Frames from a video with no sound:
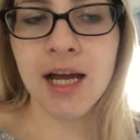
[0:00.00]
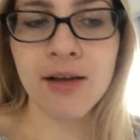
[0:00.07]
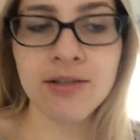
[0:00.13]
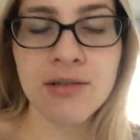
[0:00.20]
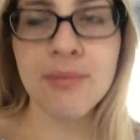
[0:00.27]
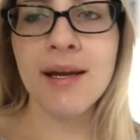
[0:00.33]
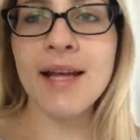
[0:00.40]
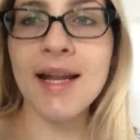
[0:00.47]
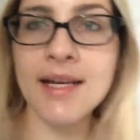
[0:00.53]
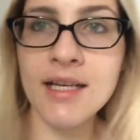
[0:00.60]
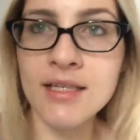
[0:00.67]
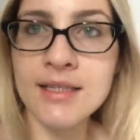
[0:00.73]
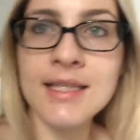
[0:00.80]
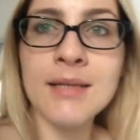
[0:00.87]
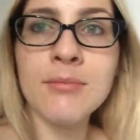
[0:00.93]
I also might
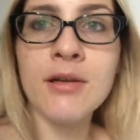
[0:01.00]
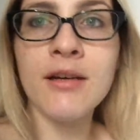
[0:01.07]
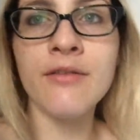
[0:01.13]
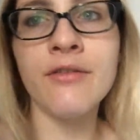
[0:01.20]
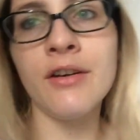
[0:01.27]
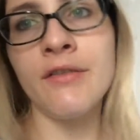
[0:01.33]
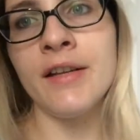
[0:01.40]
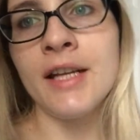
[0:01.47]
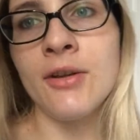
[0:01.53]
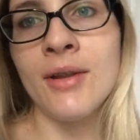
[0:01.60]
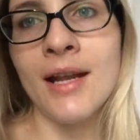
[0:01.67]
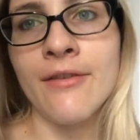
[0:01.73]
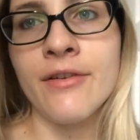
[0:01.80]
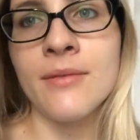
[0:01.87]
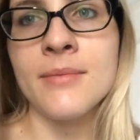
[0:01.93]
edit some of a video
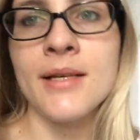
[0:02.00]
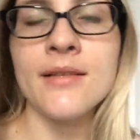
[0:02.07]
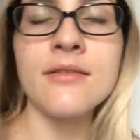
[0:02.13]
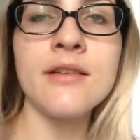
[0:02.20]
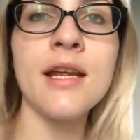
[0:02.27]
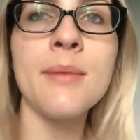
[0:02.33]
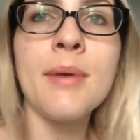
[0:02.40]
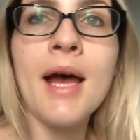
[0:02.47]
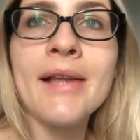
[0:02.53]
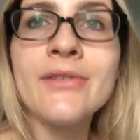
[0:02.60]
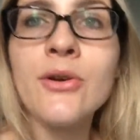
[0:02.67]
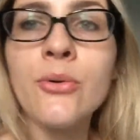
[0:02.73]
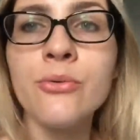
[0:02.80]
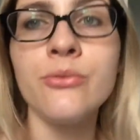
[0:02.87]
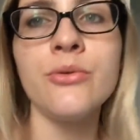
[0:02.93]
that I filmed yesterday, but I
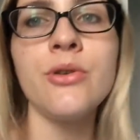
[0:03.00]
don't